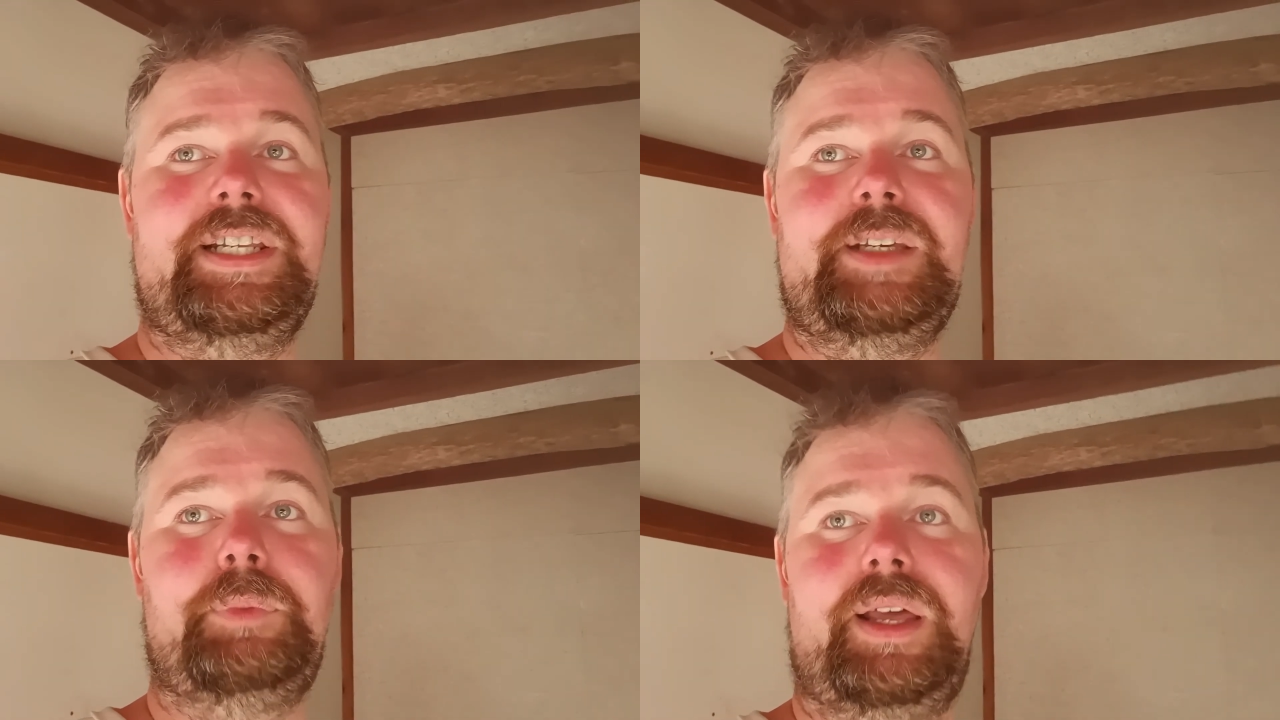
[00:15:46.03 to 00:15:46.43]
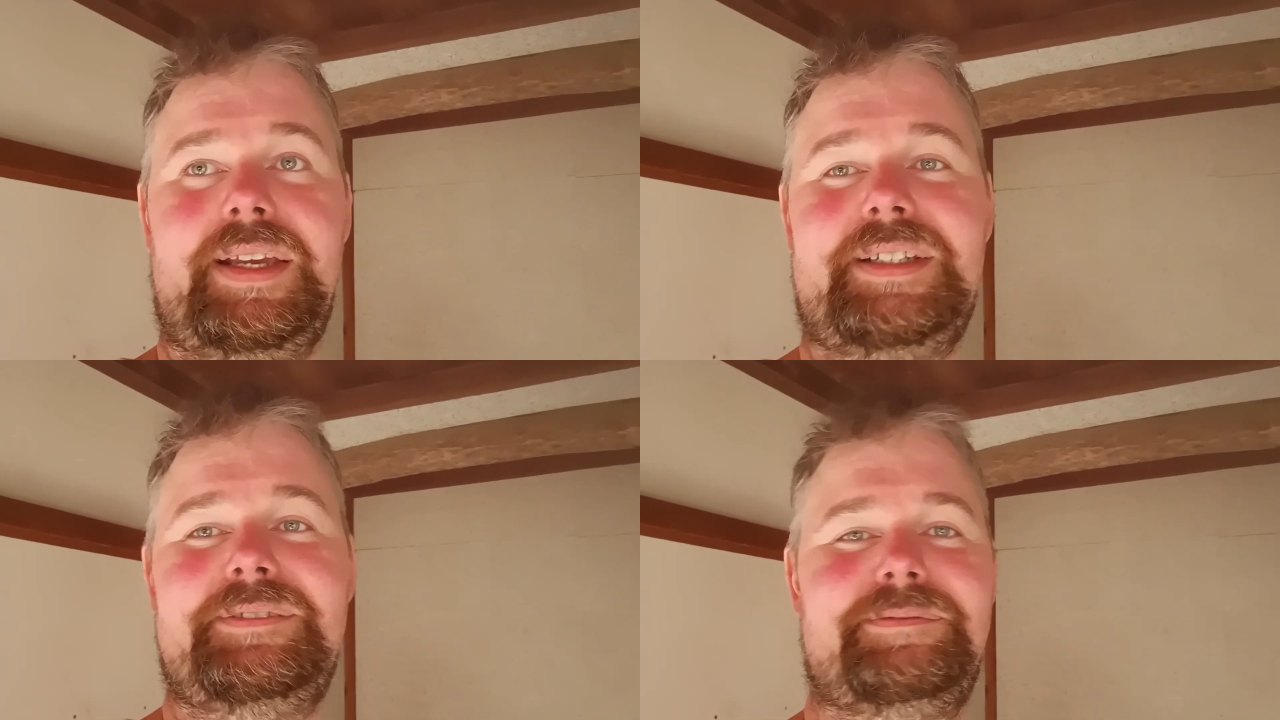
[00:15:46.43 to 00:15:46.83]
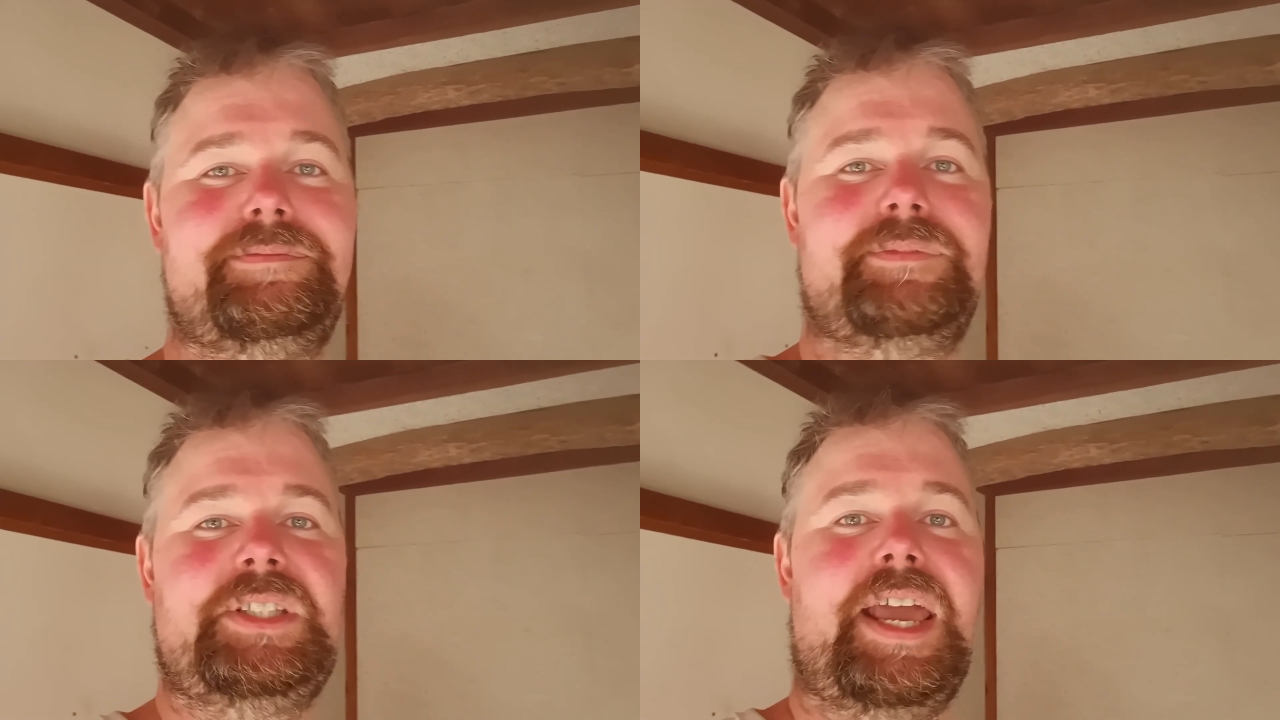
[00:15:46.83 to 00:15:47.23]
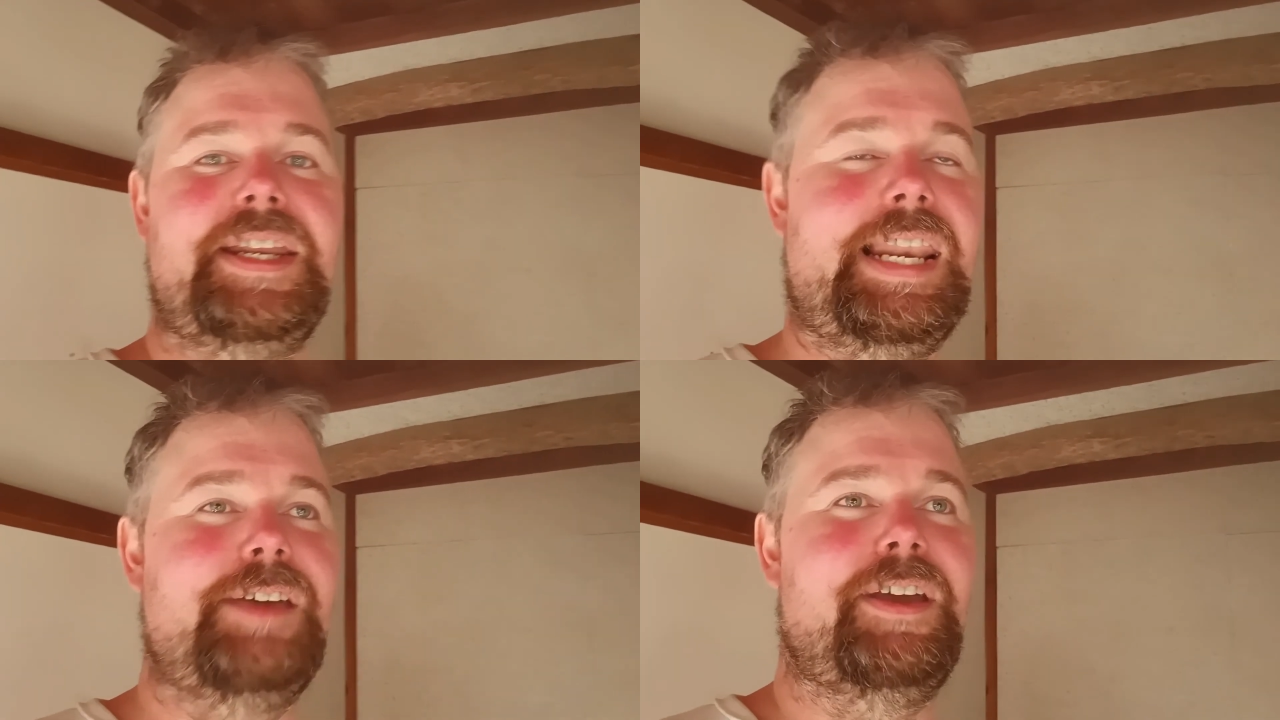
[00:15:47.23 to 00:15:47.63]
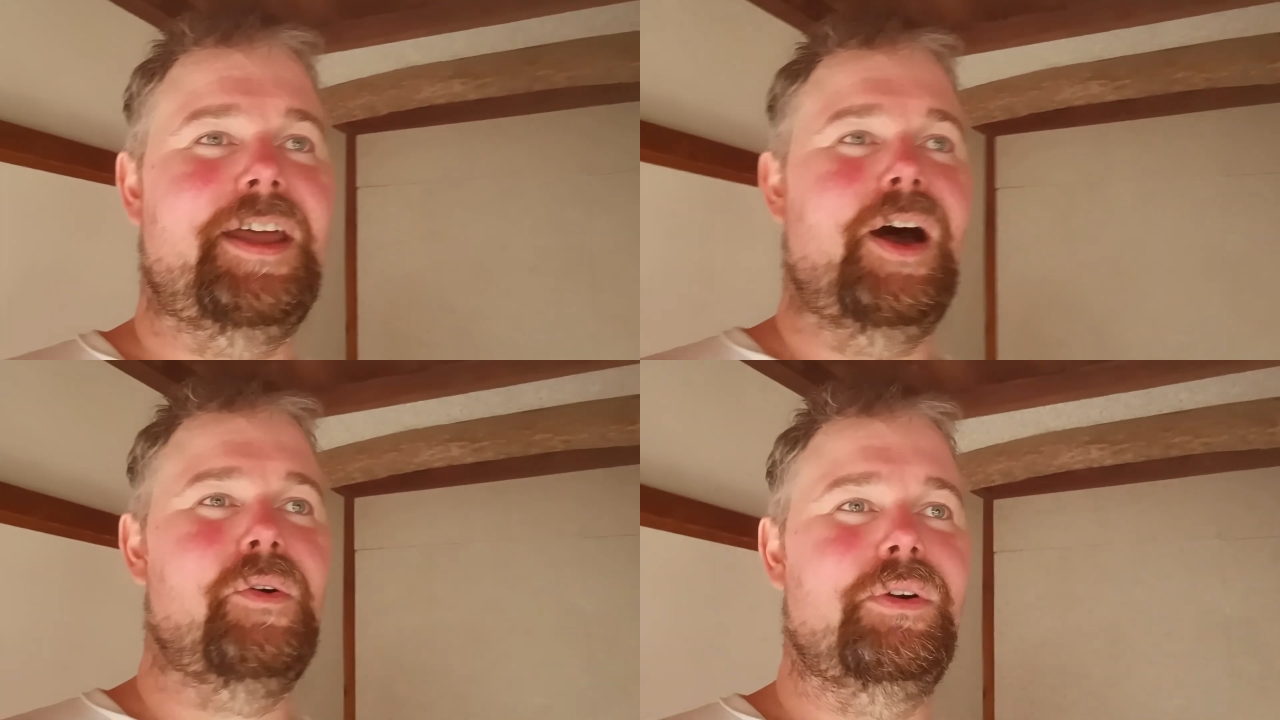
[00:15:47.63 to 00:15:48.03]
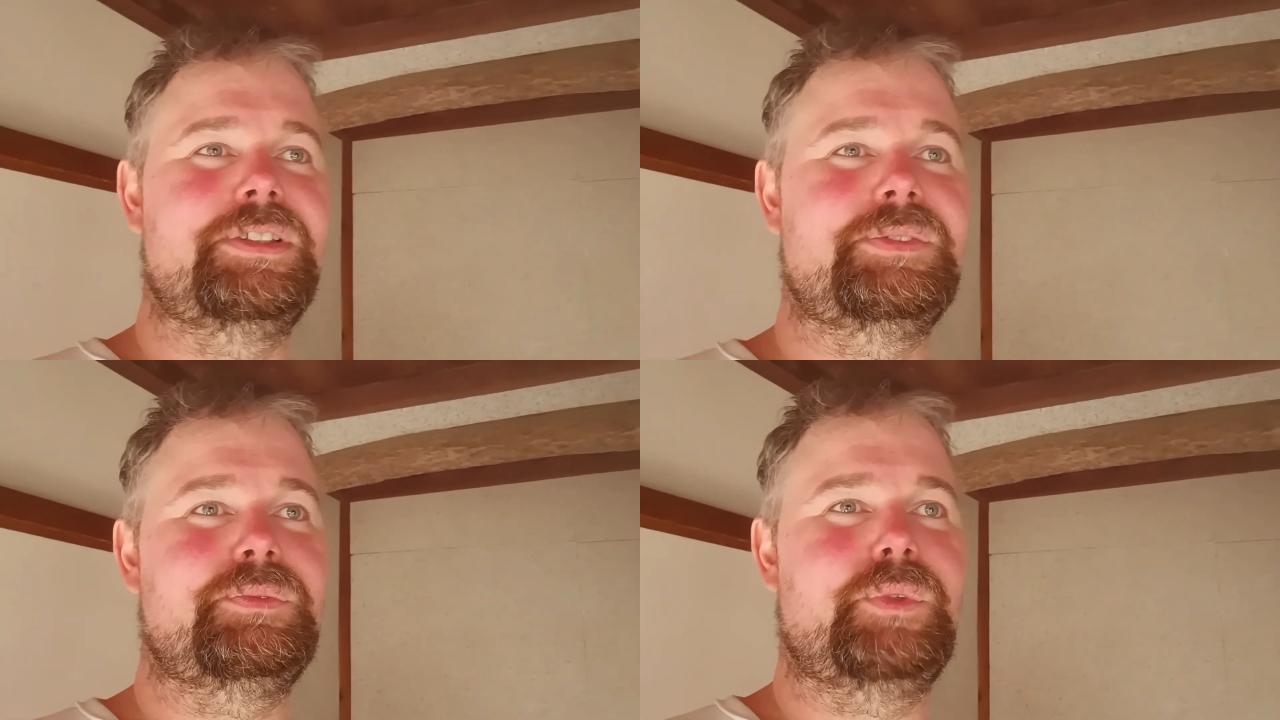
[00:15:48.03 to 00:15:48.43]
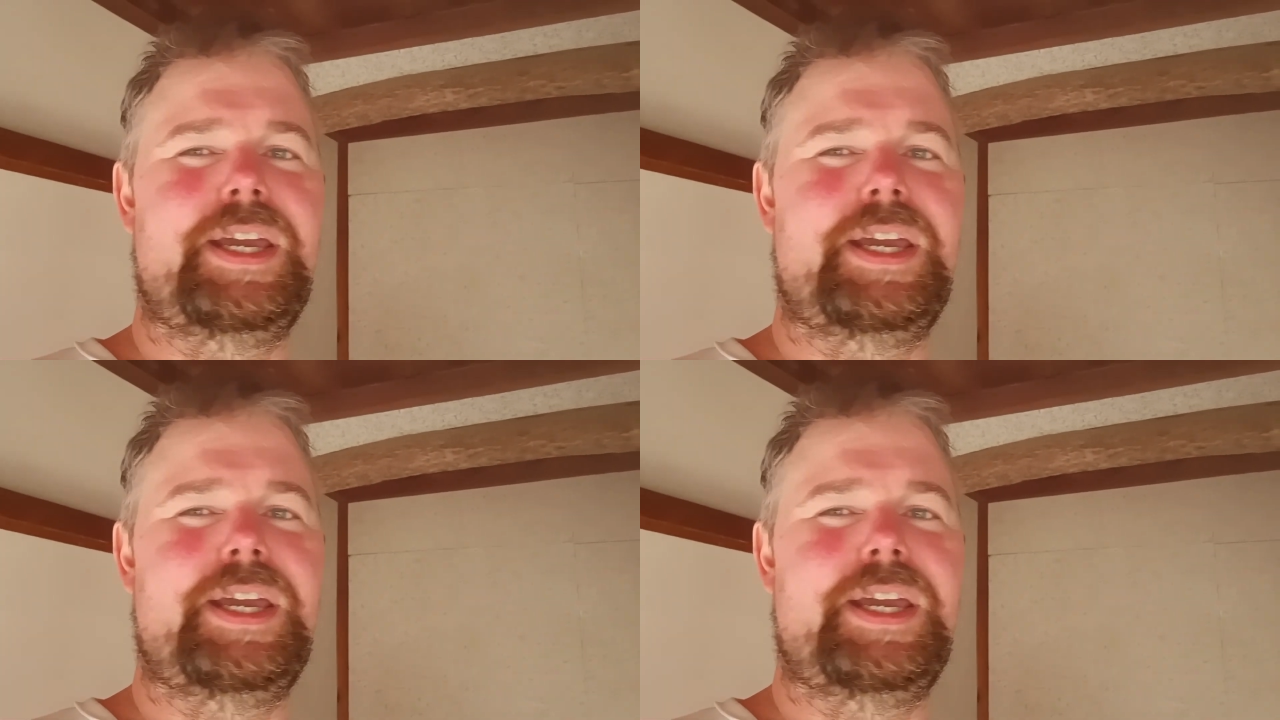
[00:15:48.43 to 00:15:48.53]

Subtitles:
sleep like 10-11 hours.